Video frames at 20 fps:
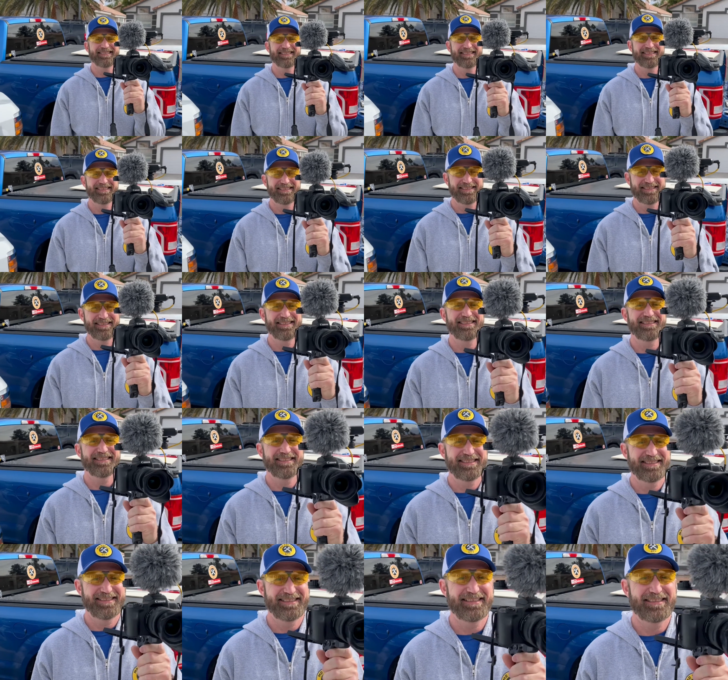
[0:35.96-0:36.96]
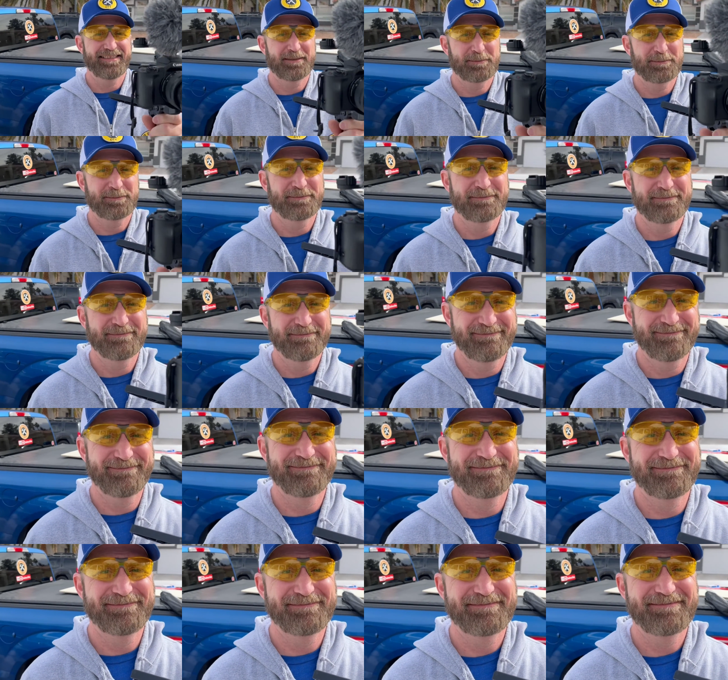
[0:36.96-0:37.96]
cameras, we got Roger helping
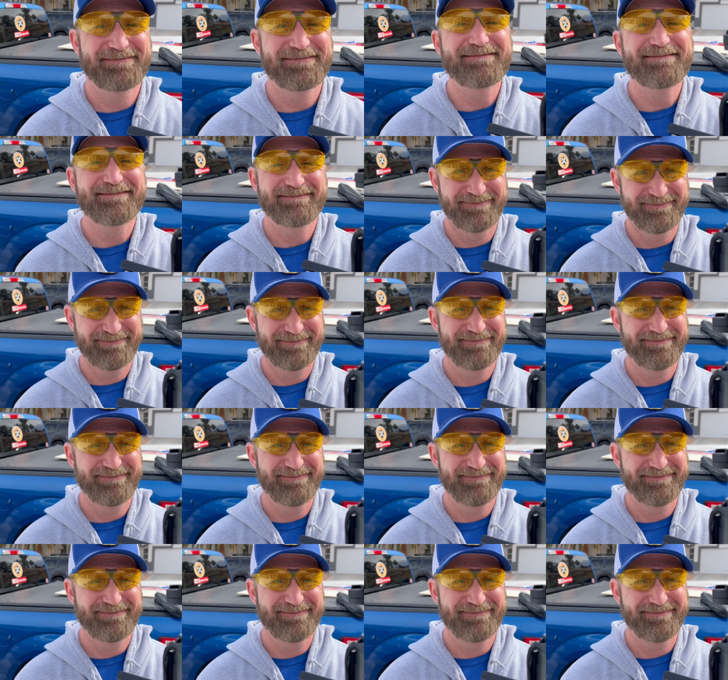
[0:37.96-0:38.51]
us out. Thanks,